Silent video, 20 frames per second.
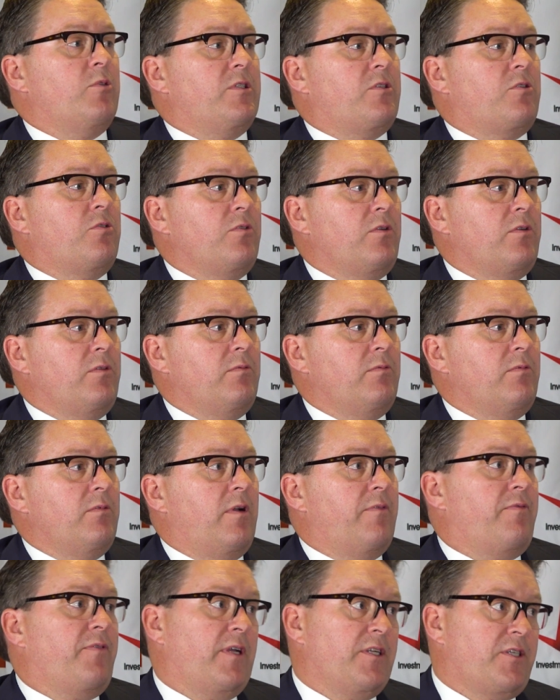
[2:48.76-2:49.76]
took
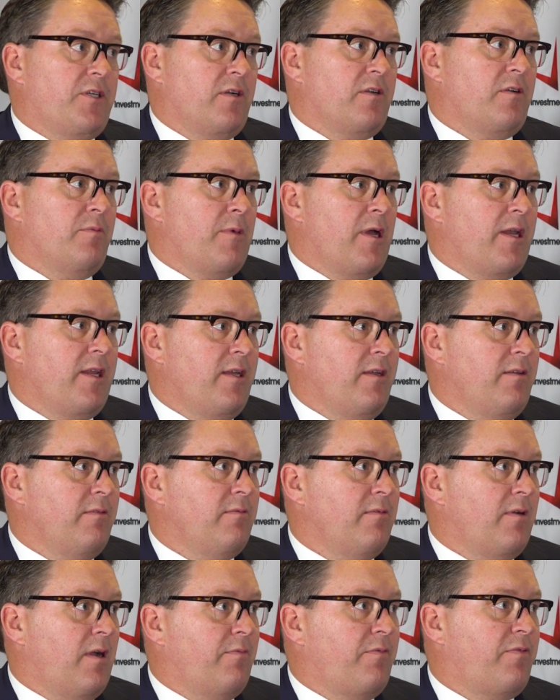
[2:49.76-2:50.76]
a fair chunk of money
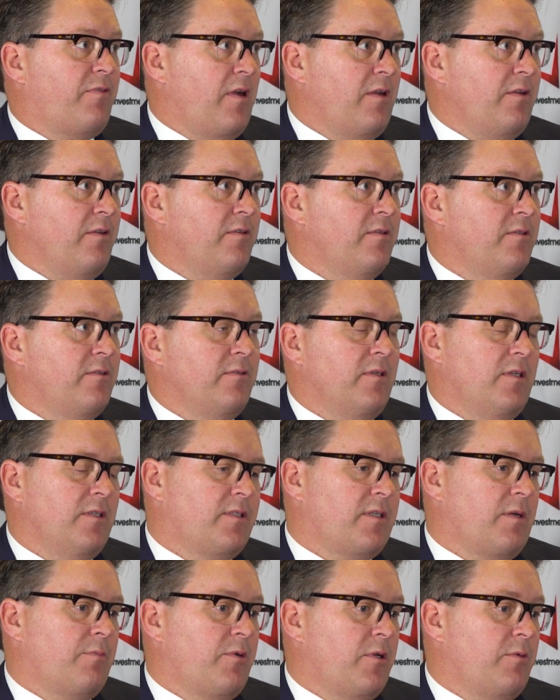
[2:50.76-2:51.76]
up front,
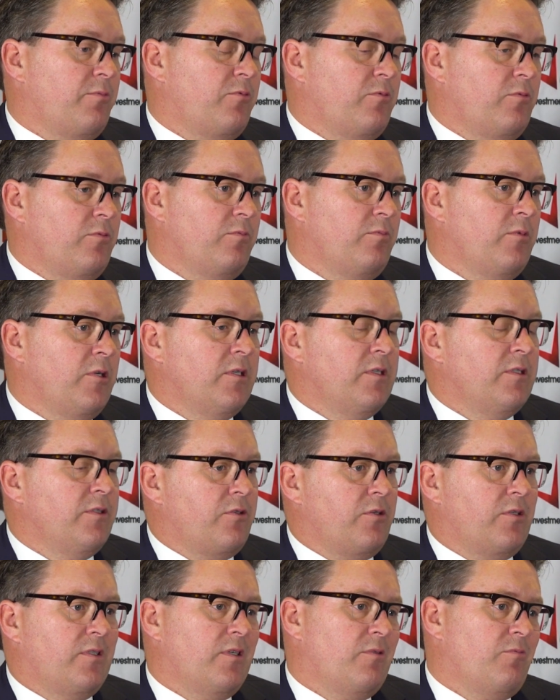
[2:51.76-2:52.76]
and some people
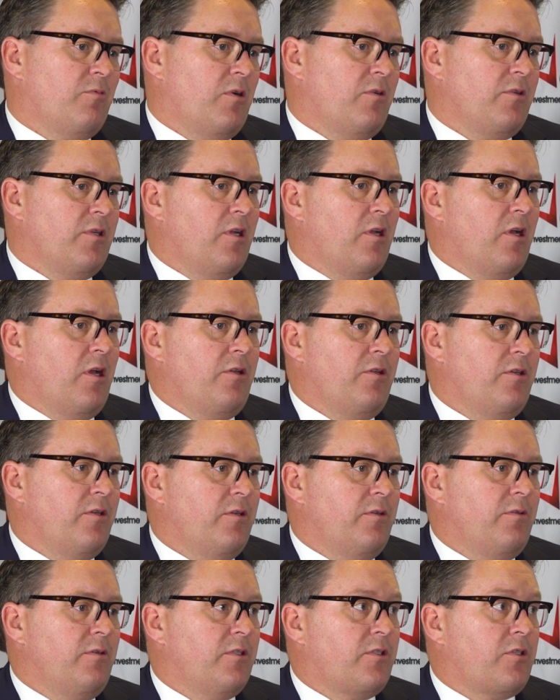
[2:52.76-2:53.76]
sort of said, well, you know,
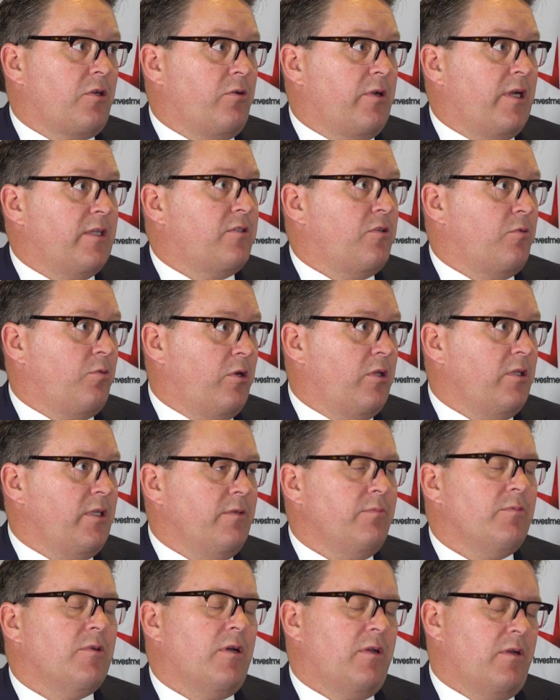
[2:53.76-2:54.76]
you sold out too early.